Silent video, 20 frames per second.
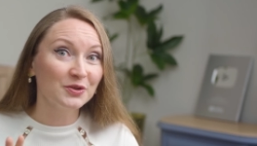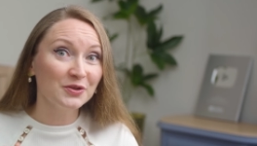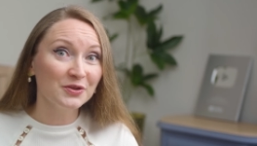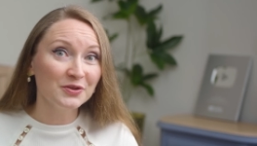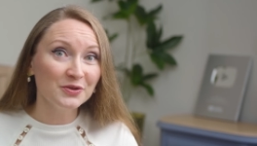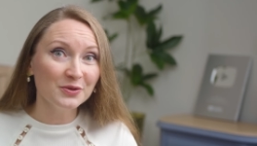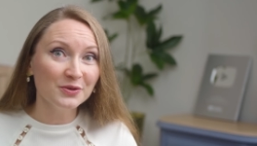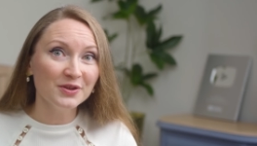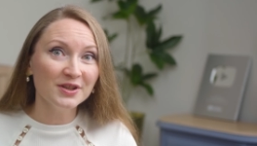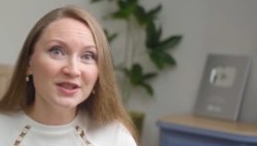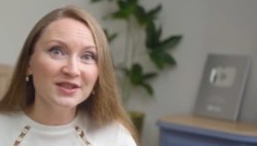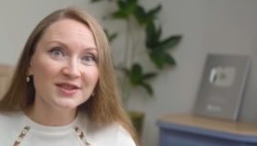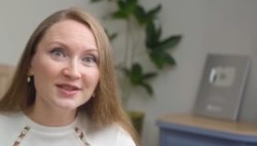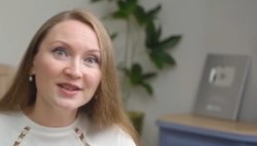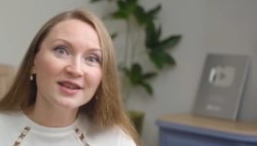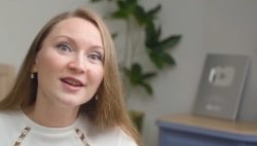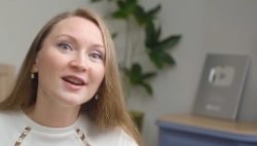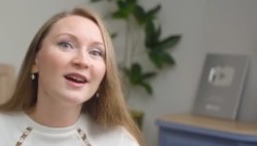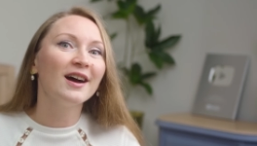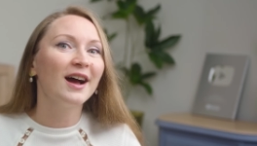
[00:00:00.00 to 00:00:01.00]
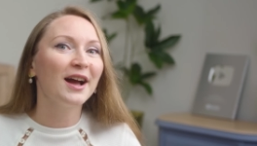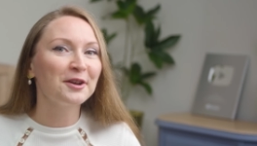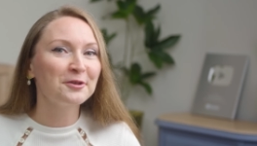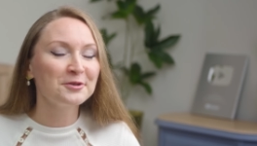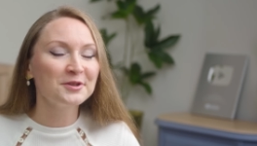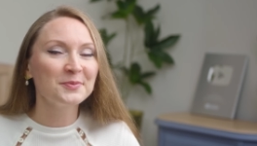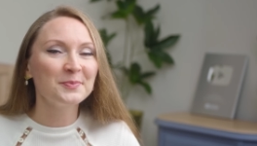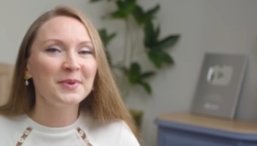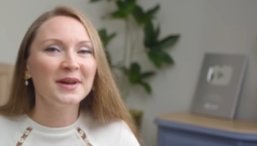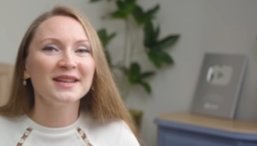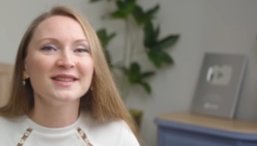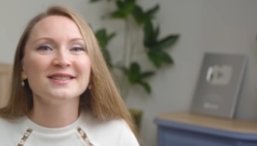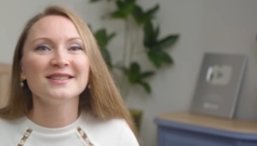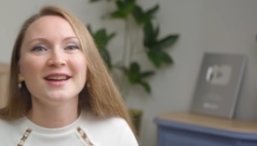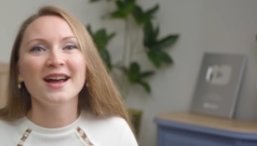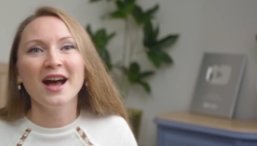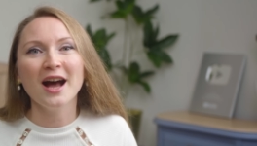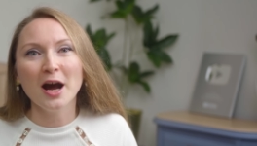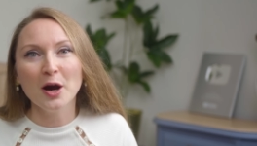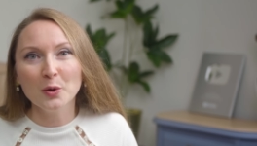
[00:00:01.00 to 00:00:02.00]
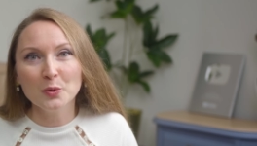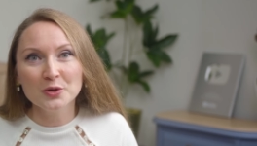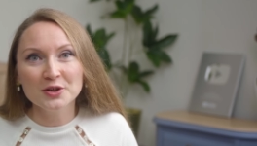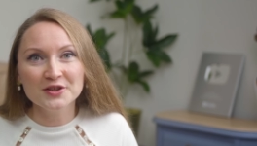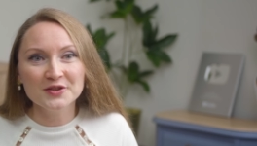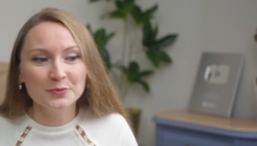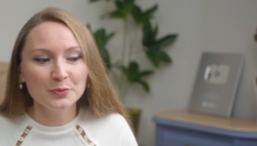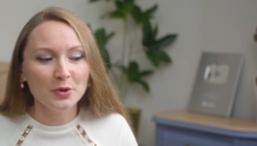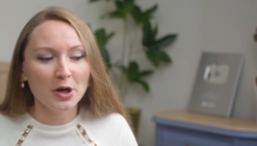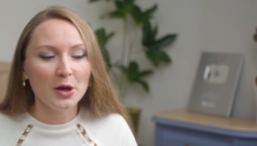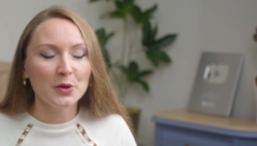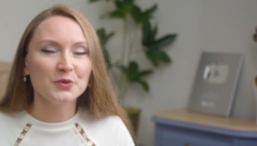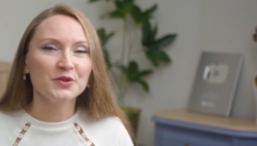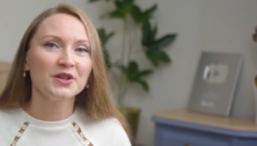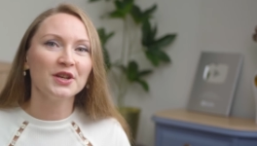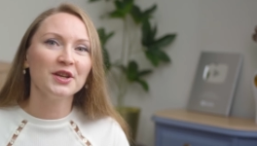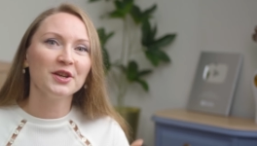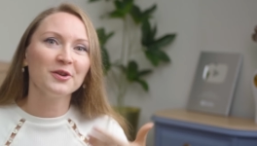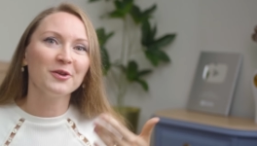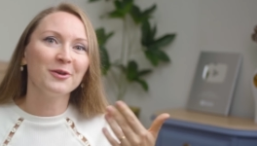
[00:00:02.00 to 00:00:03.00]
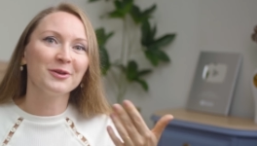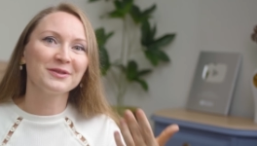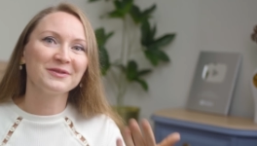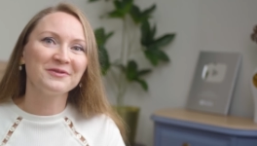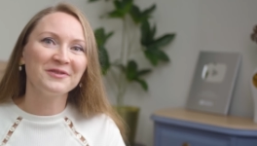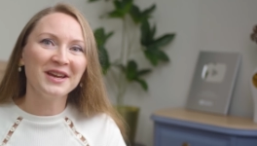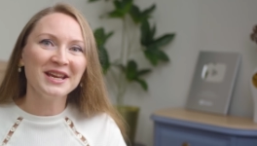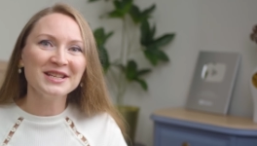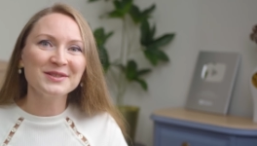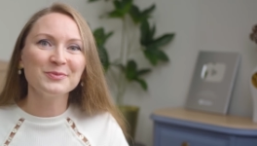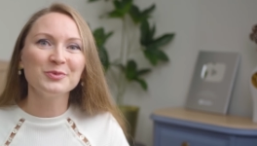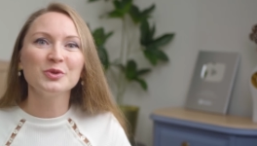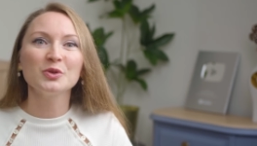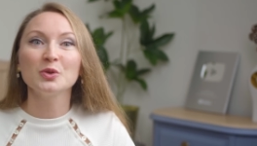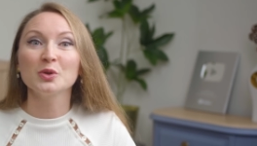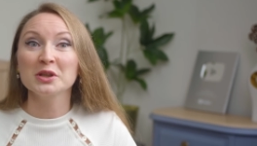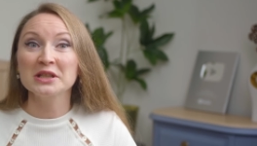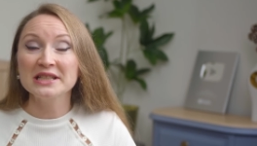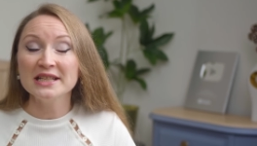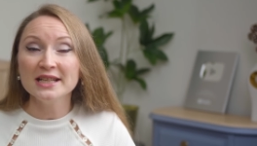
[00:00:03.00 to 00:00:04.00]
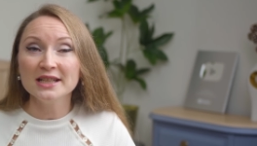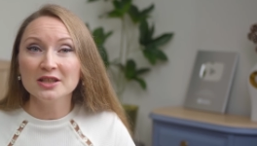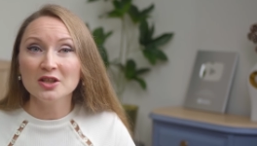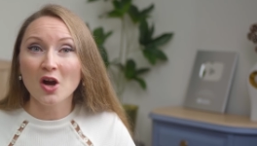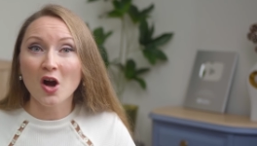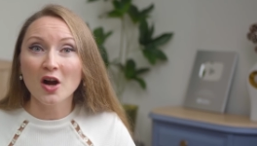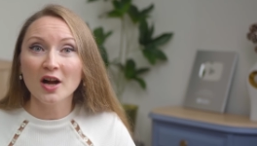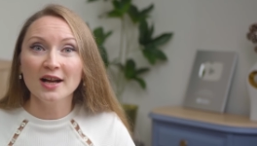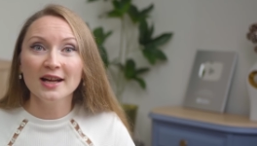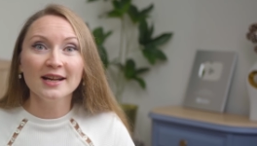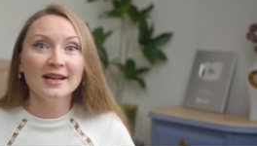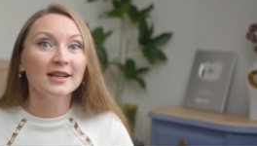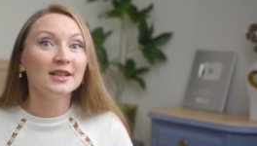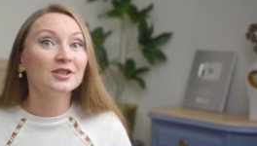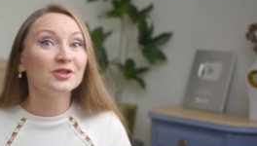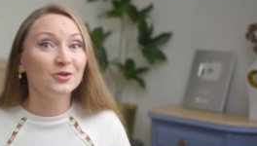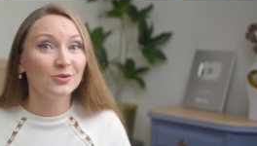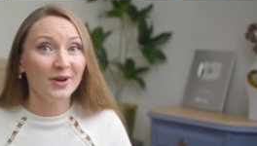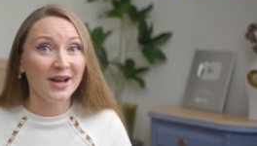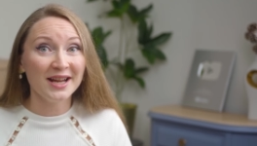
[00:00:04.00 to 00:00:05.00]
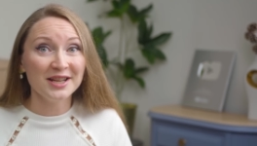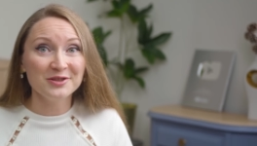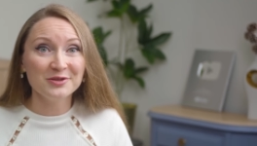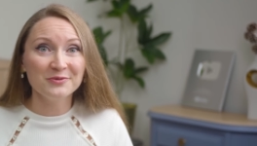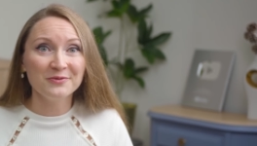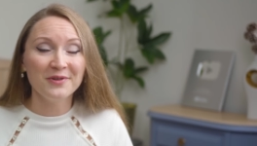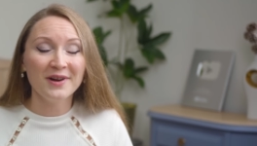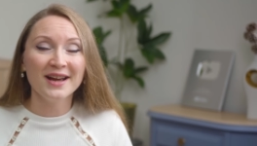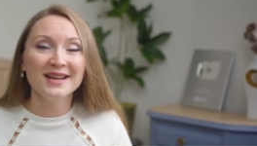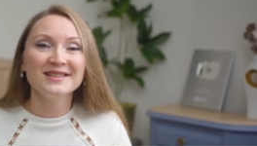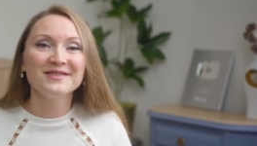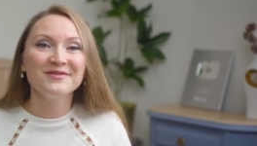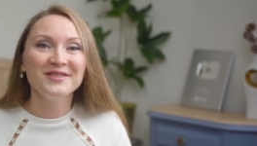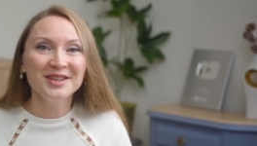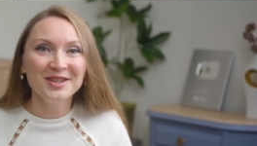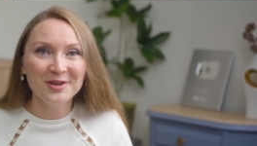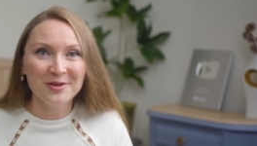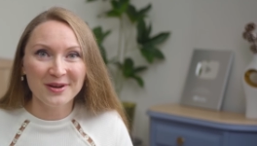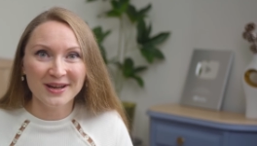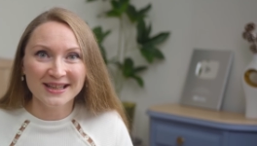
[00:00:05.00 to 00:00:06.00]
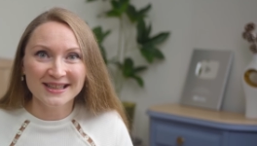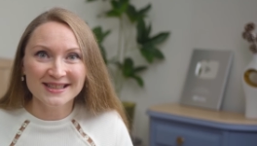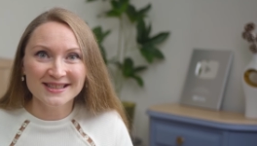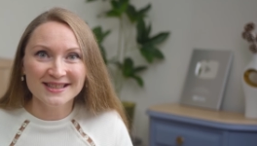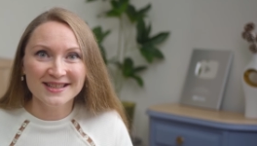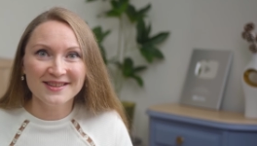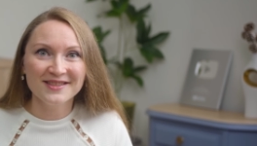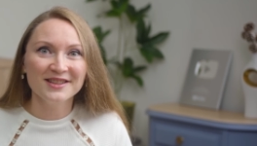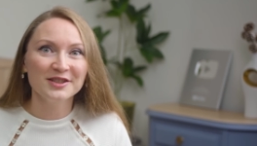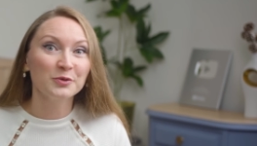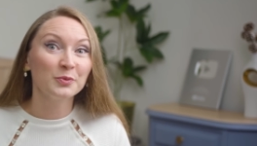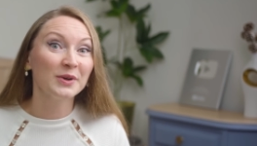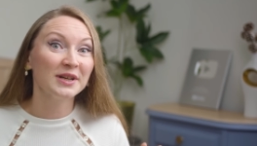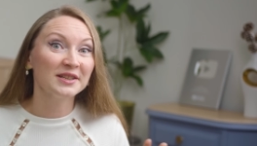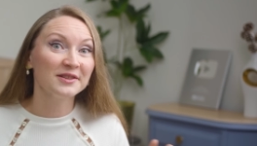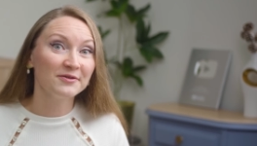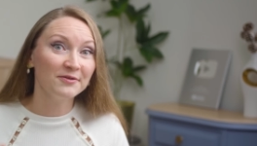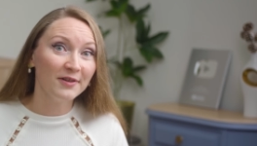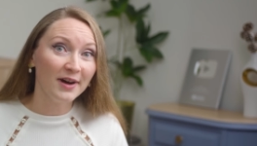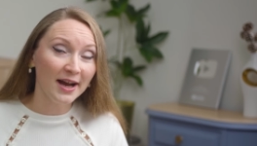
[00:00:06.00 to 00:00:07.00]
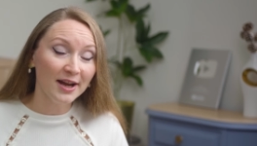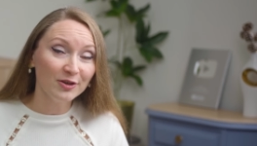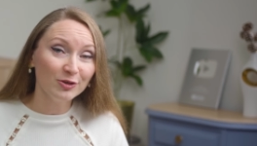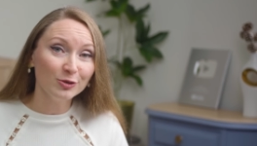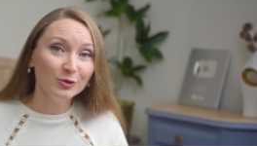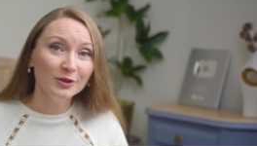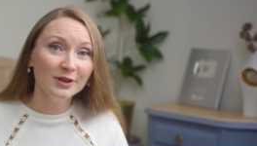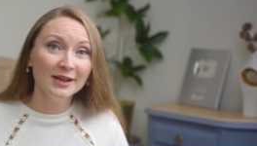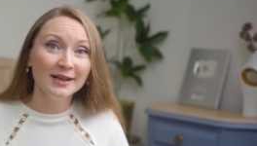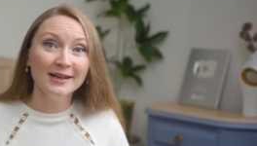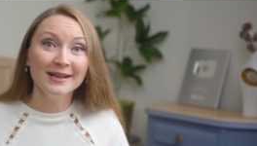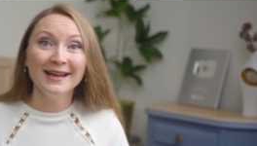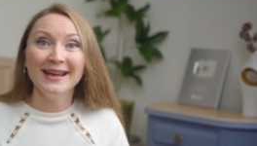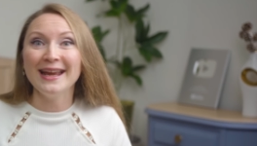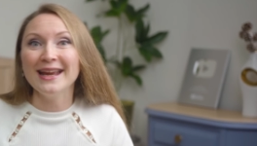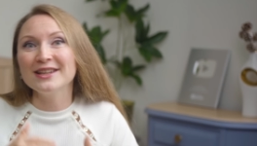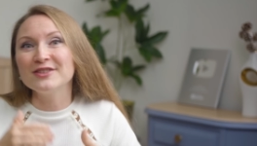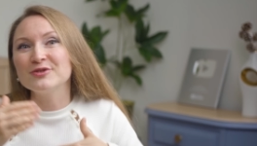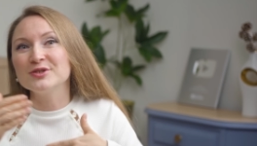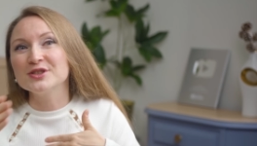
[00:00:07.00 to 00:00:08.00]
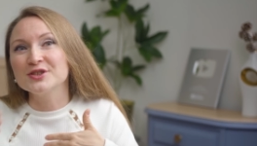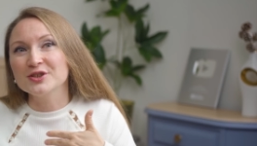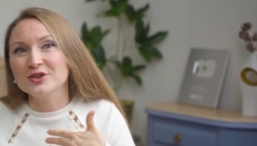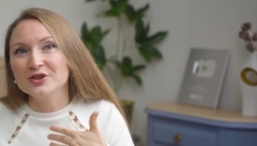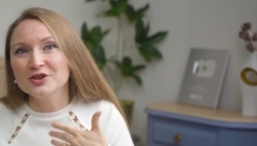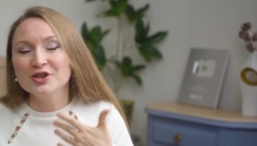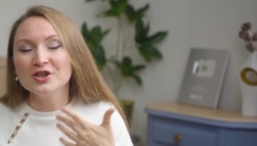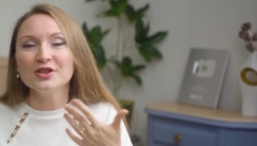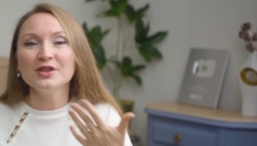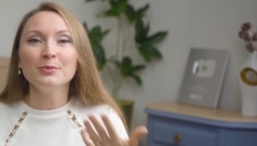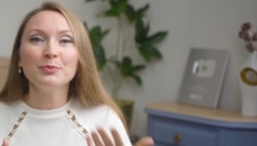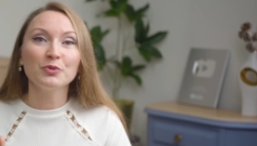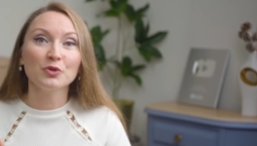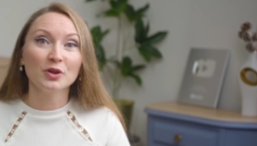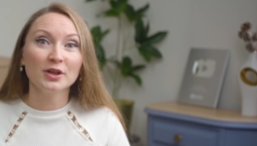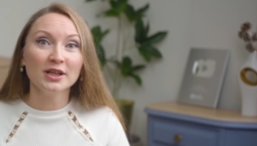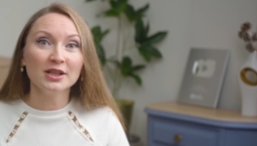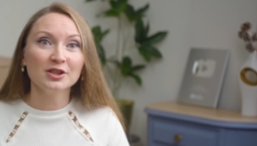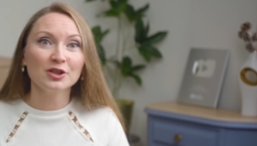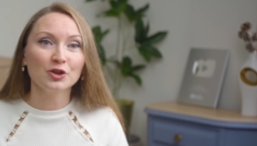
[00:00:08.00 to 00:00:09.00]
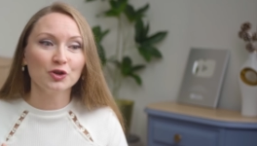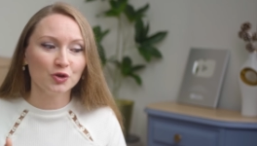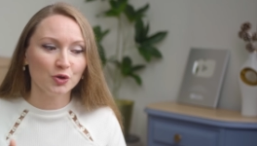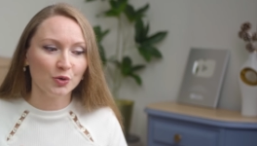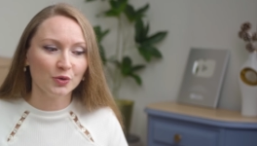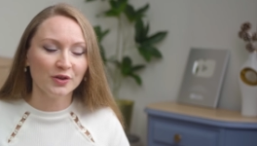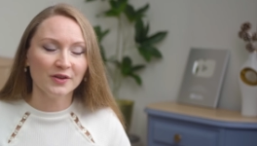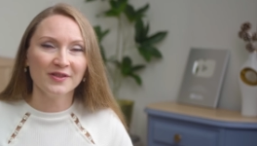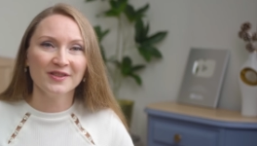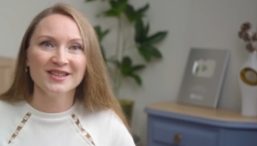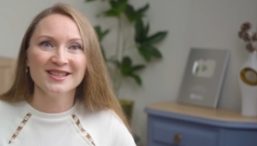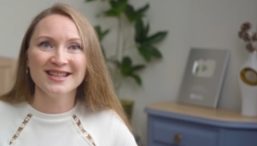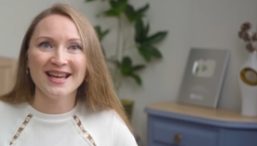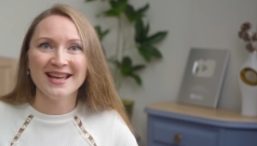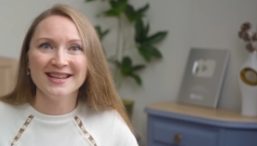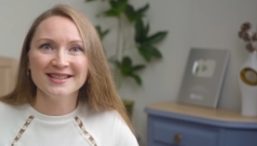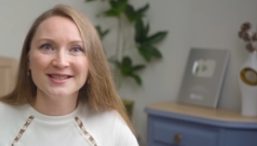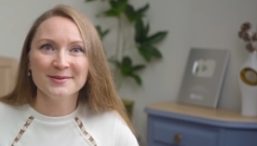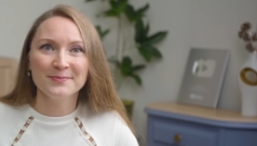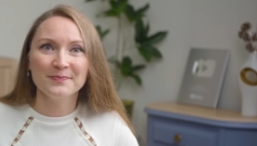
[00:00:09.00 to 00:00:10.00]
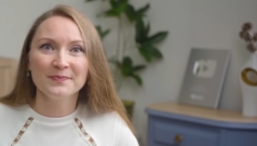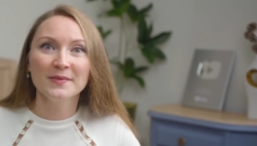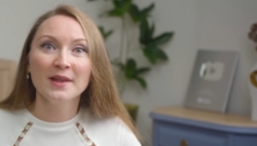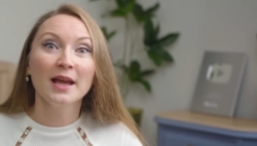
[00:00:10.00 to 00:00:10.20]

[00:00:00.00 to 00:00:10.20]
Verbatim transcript: to do this, I could spend hours browsing on Facebook or TikTok trying to find video ads that went viral and researching the products shown in these ads.